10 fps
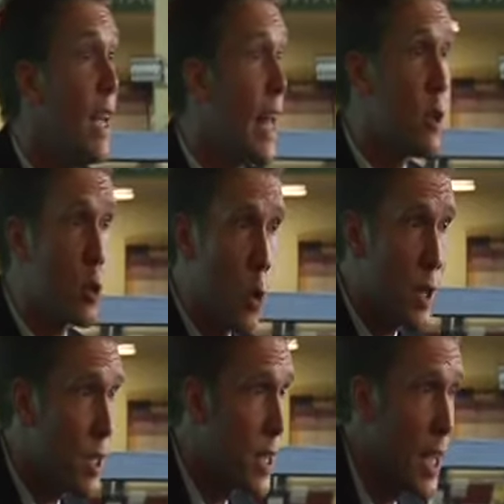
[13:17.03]
and it's going
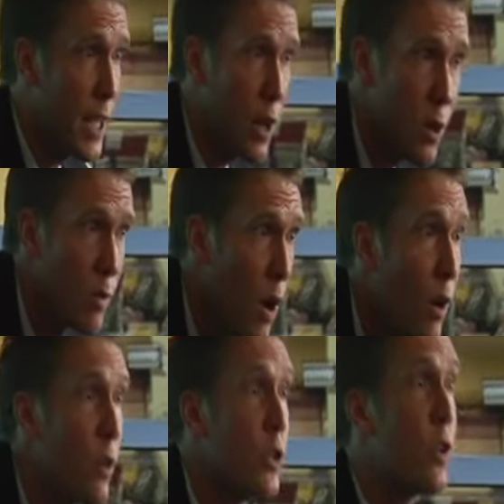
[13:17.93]
to take care of
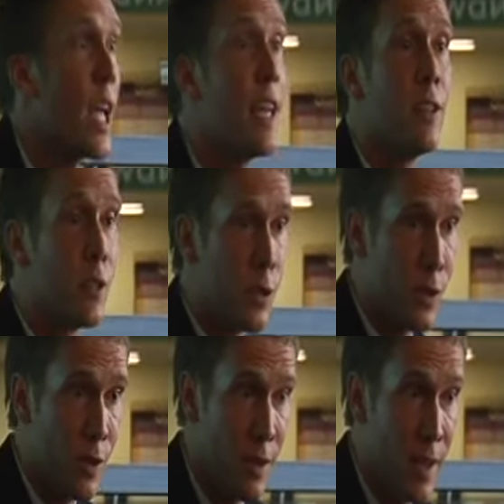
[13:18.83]
all your ails.